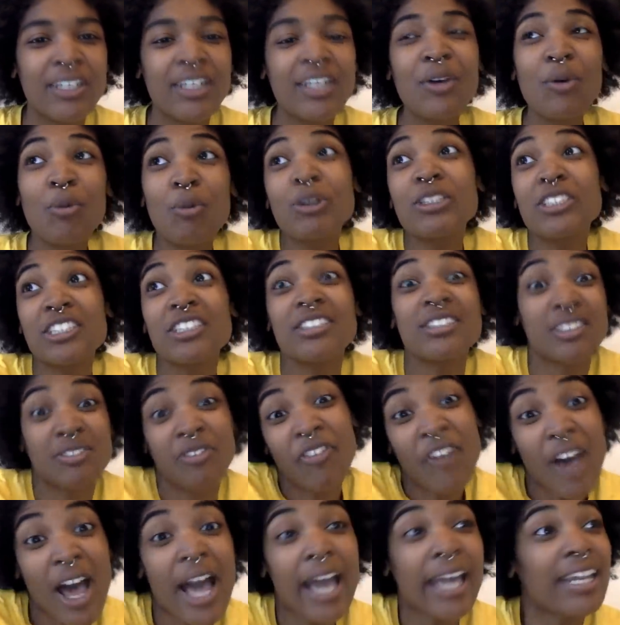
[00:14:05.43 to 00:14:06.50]
which is
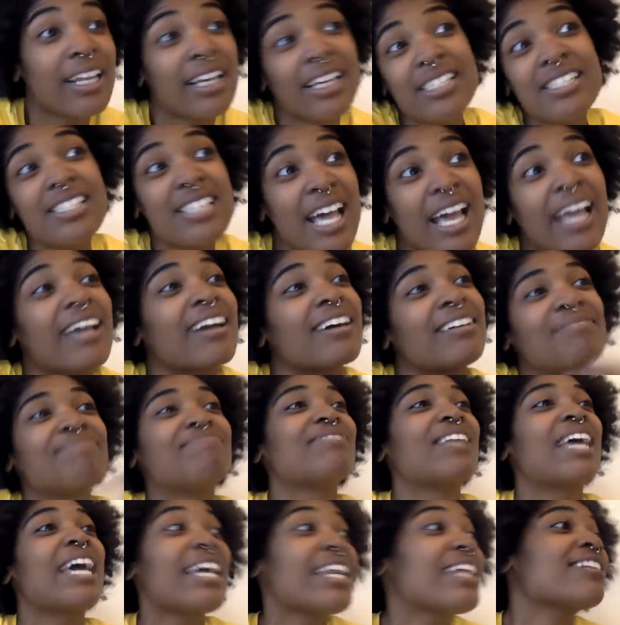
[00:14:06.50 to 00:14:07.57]
fine because like
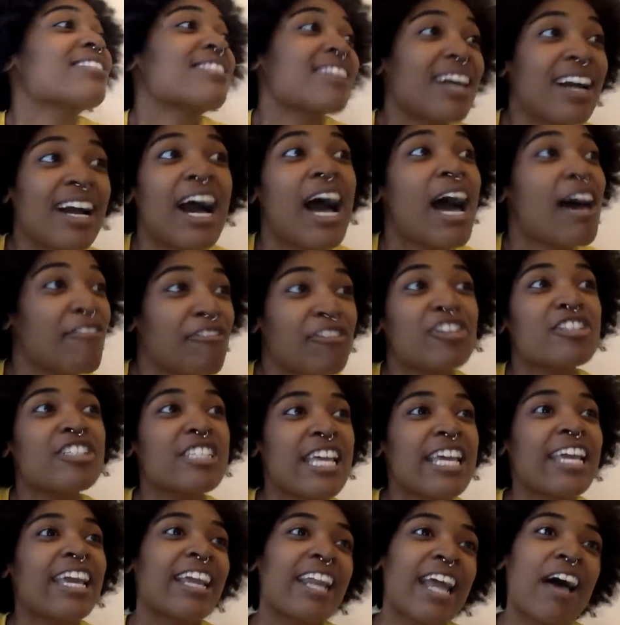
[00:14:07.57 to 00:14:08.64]
it is a
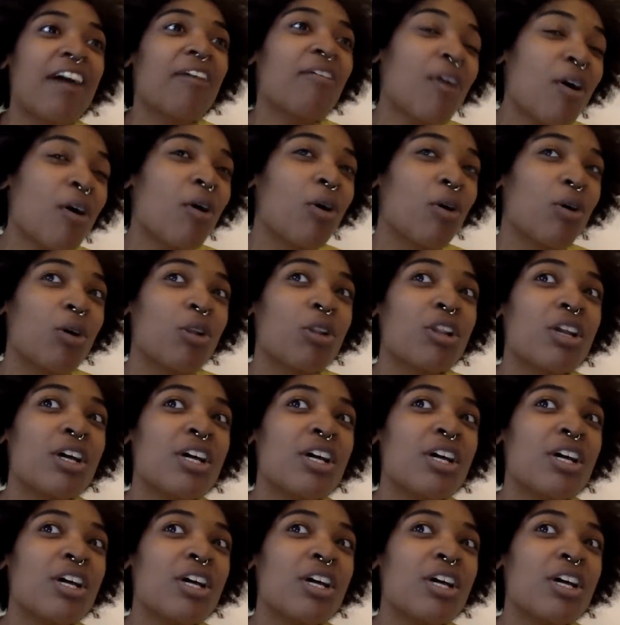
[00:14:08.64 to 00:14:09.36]
godforsaken hellhole.